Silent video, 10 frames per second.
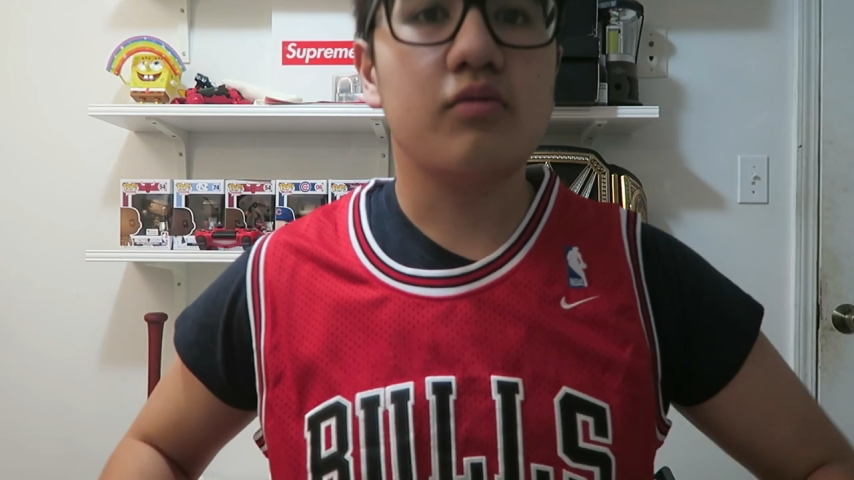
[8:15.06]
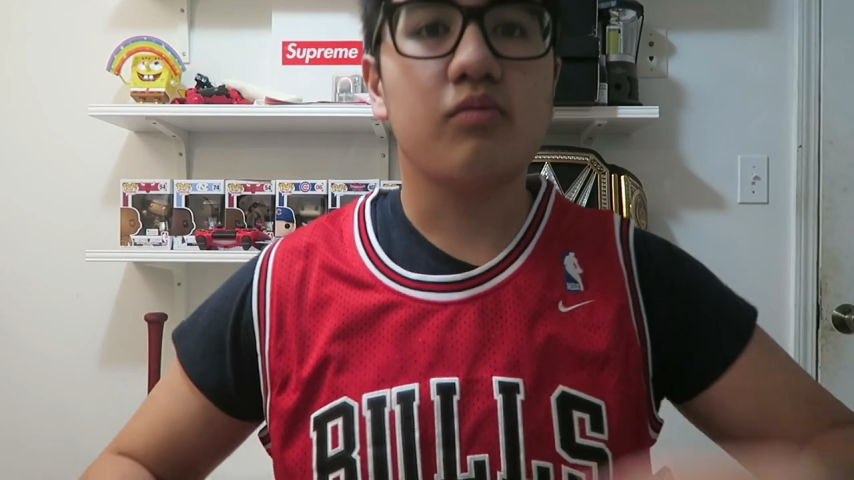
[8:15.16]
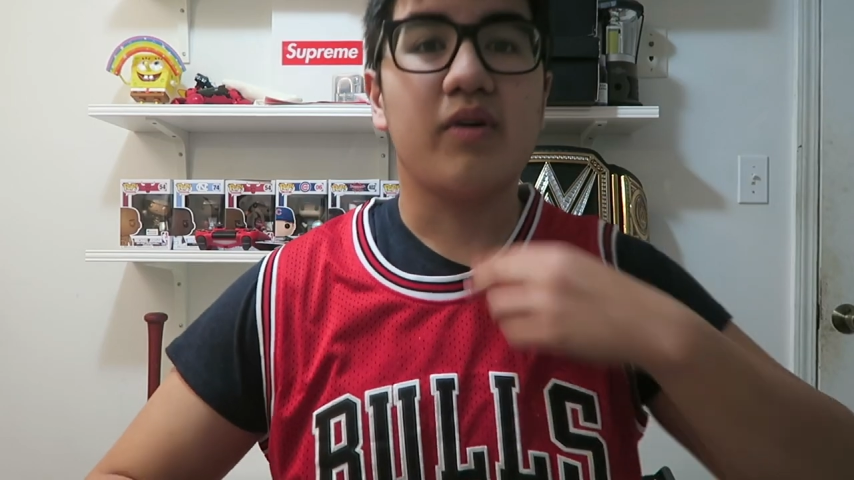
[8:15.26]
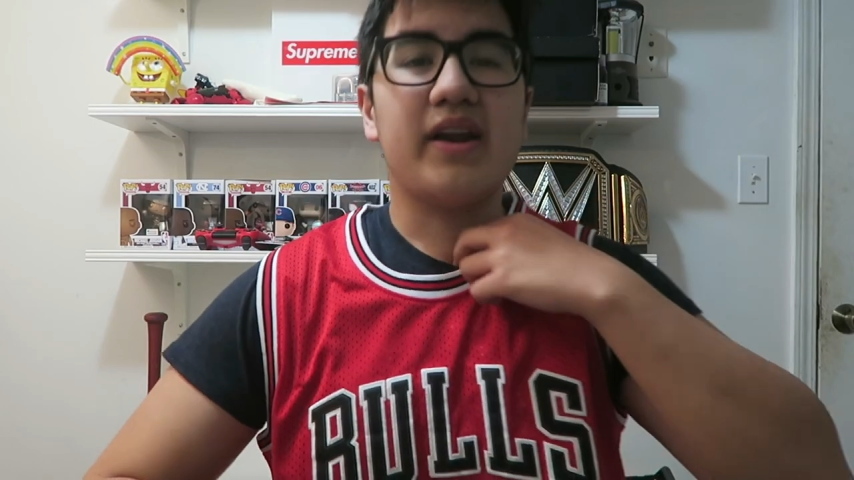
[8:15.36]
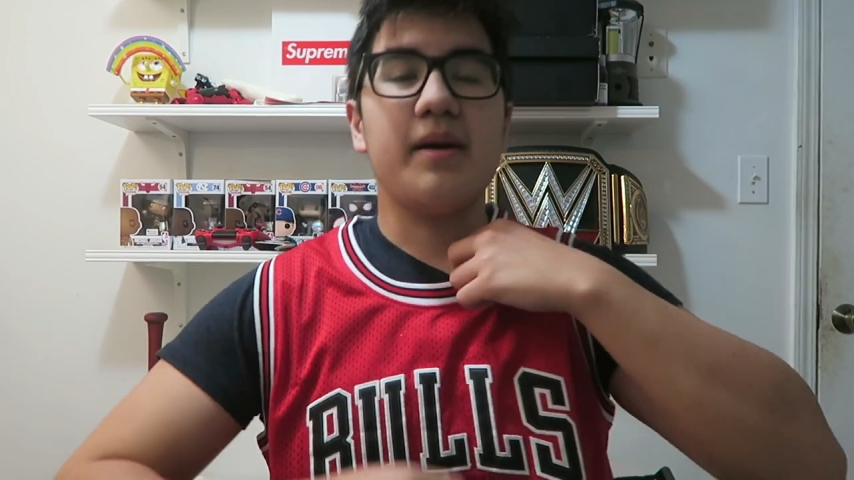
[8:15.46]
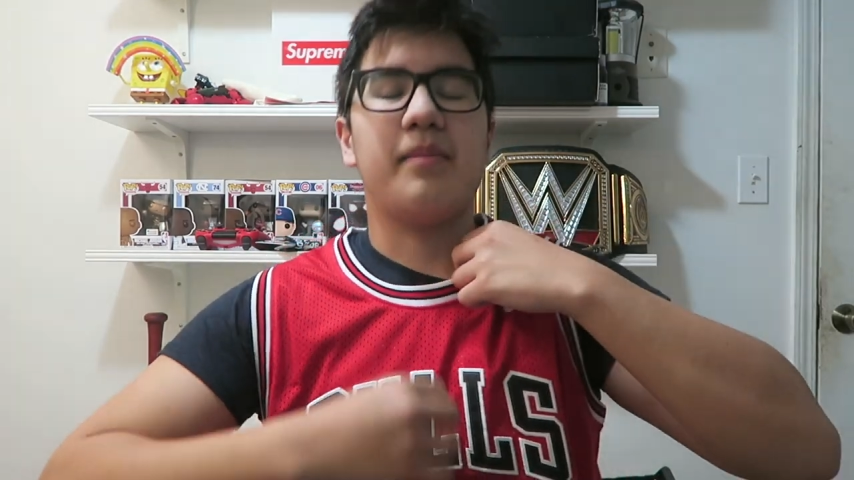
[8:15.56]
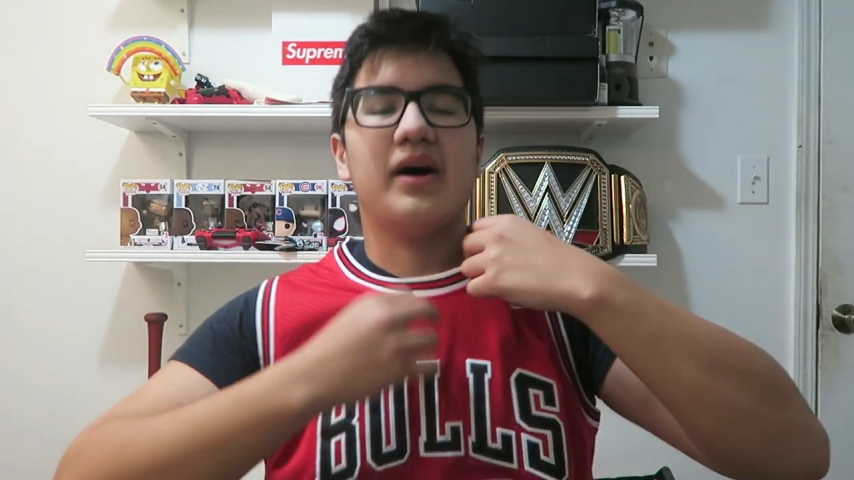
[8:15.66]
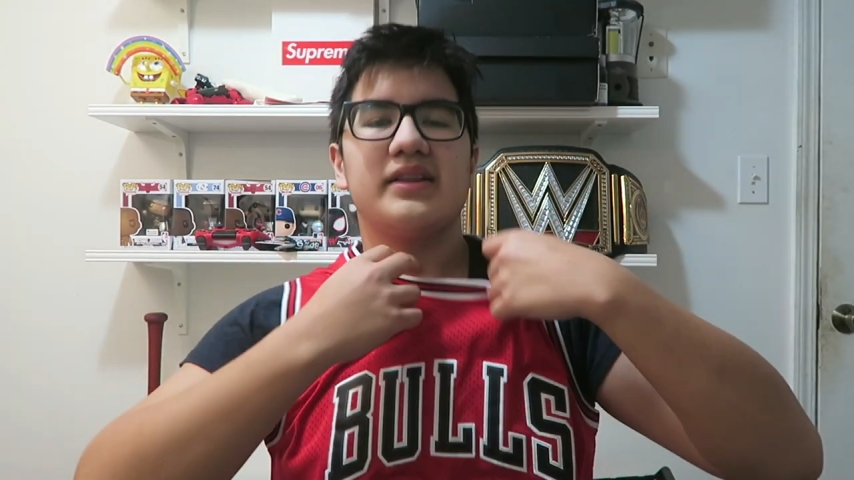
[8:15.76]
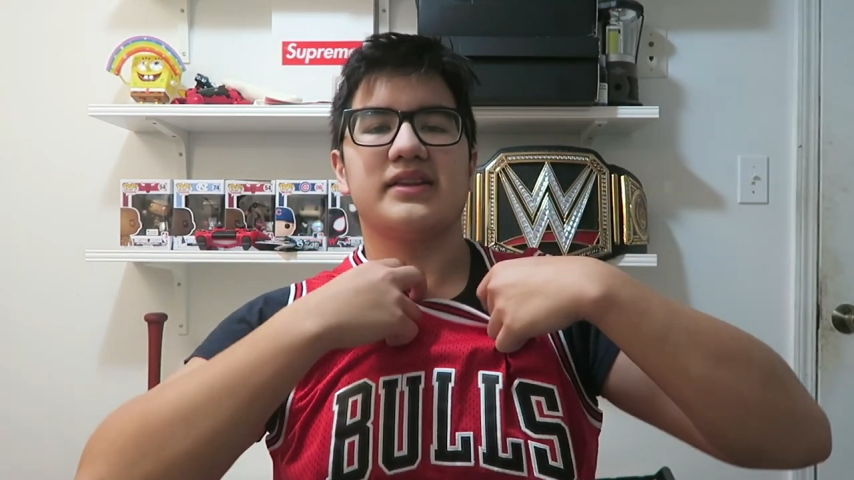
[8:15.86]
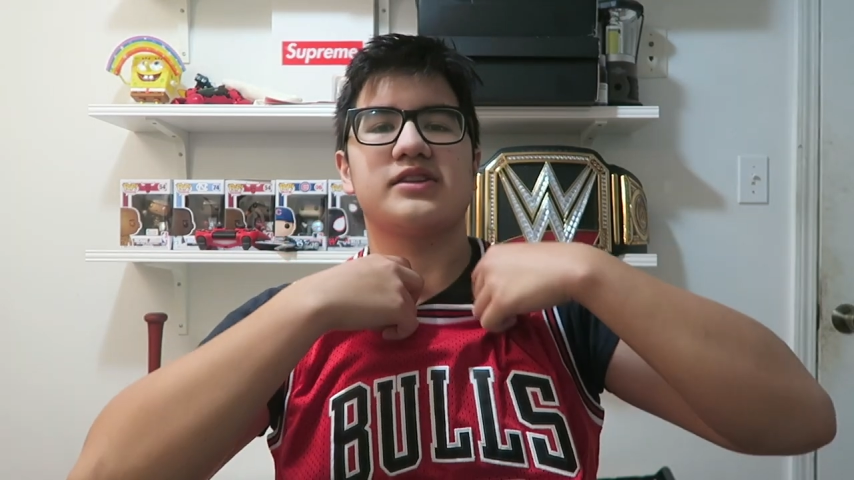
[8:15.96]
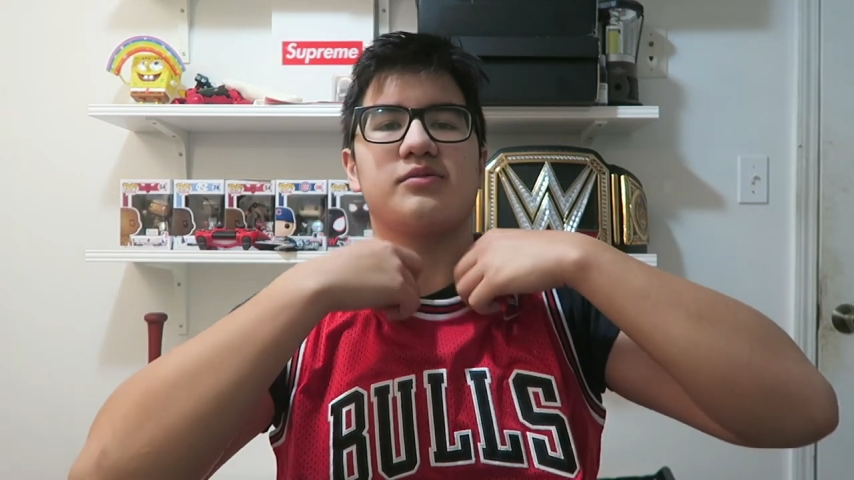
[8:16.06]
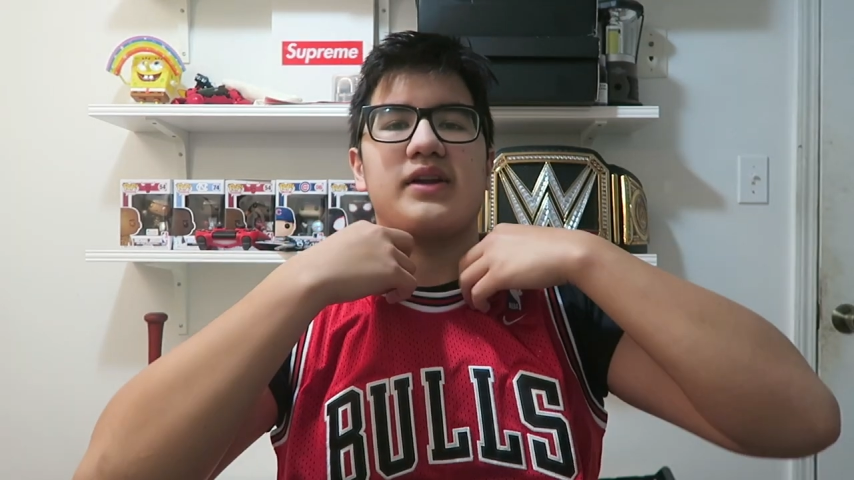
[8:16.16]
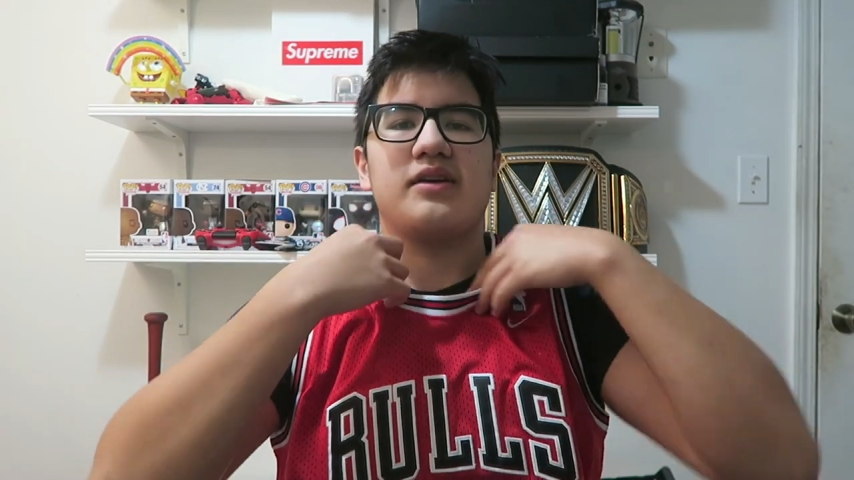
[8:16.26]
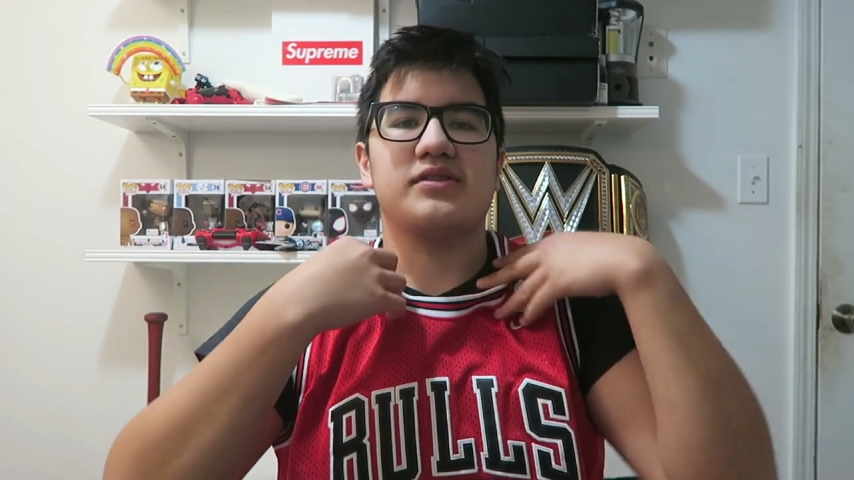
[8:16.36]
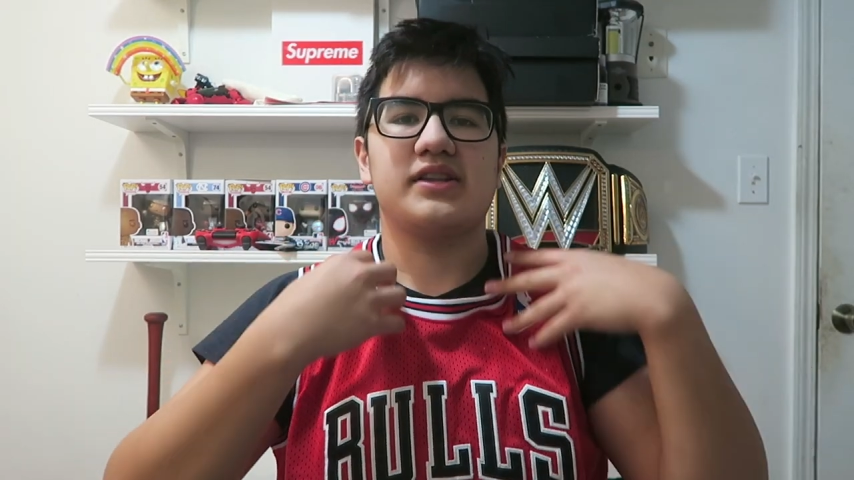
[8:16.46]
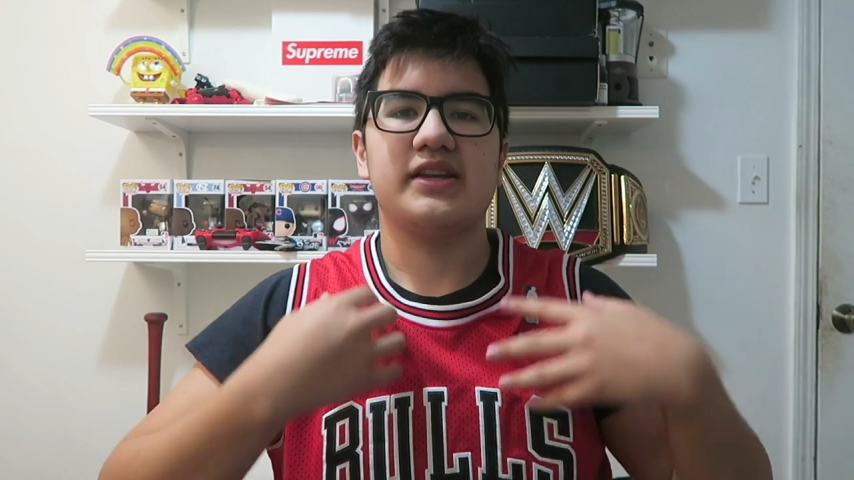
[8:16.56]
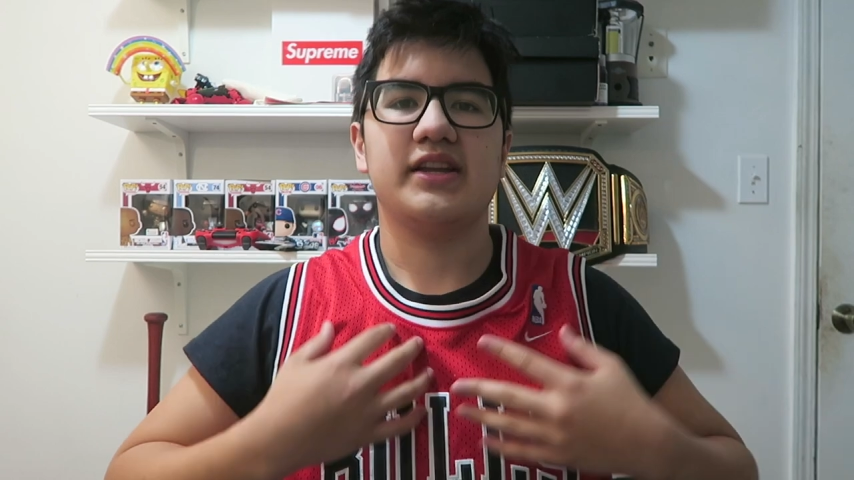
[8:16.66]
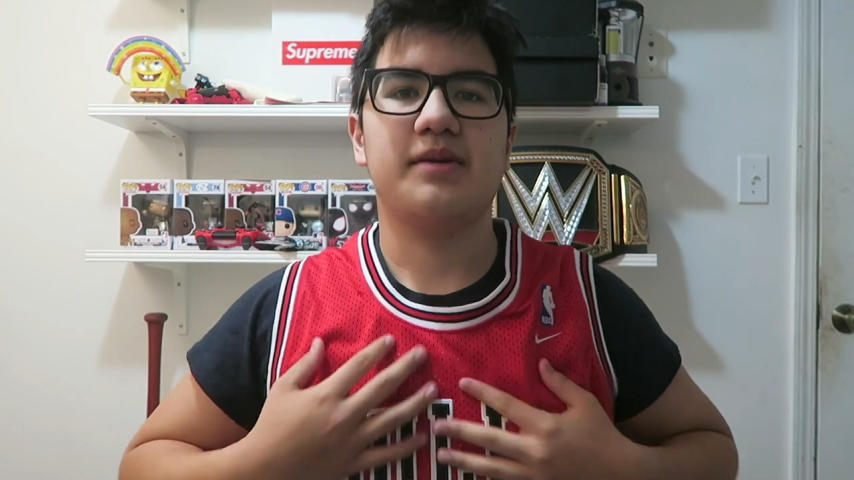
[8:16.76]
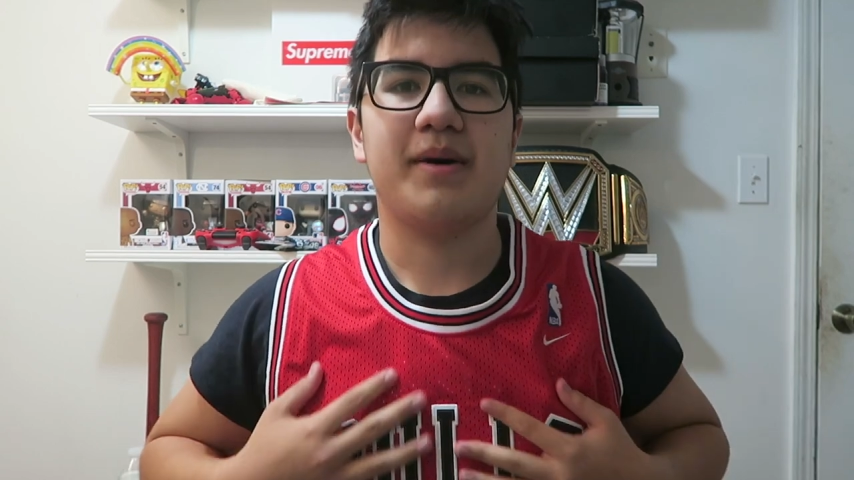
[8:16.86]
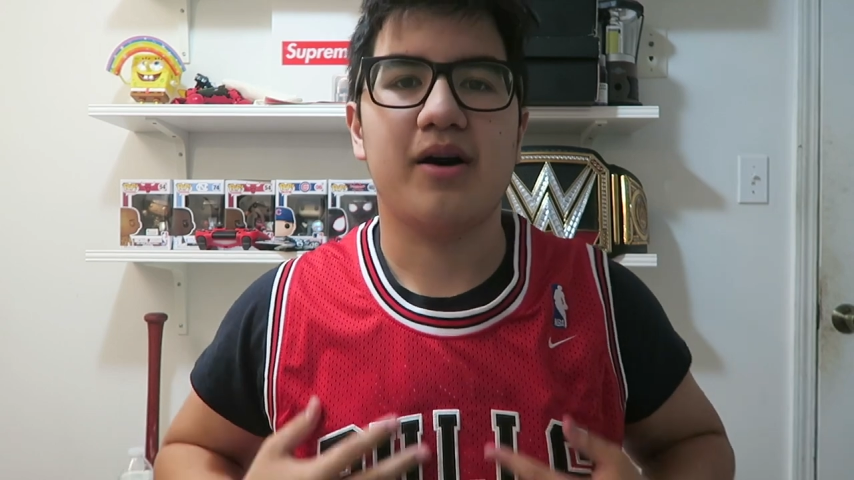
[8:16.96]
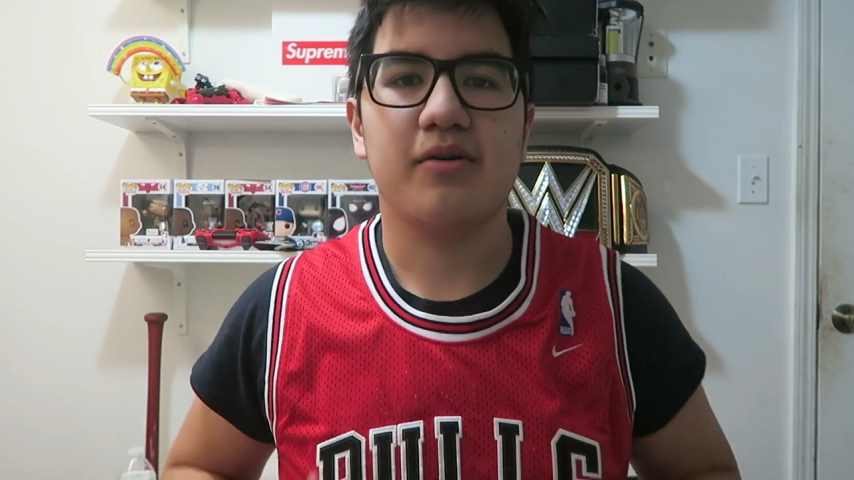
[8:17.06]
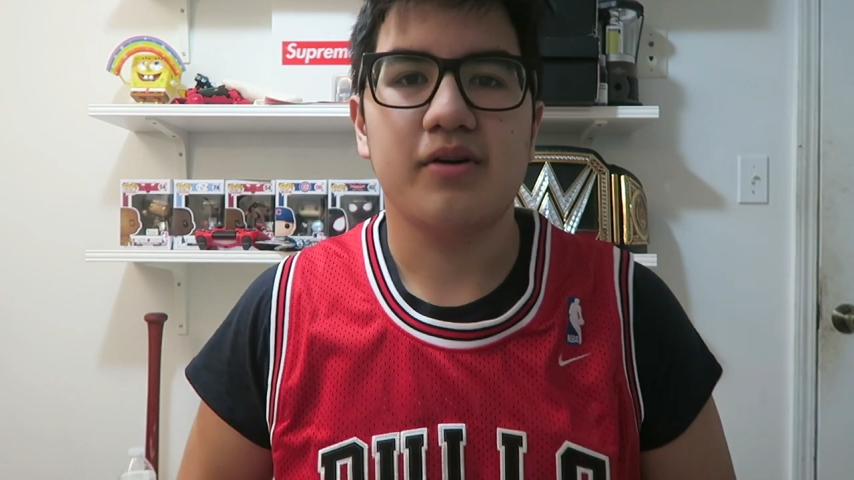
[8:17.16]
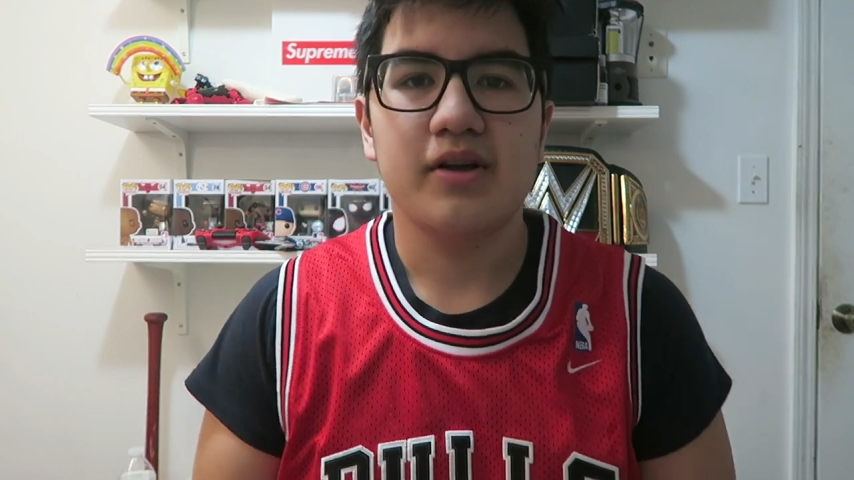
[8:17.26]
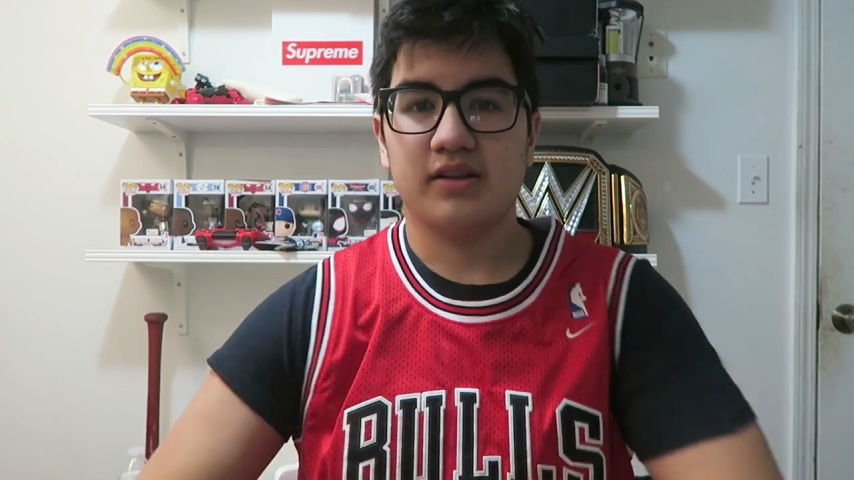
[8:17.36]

when I bought this one, I was thinking about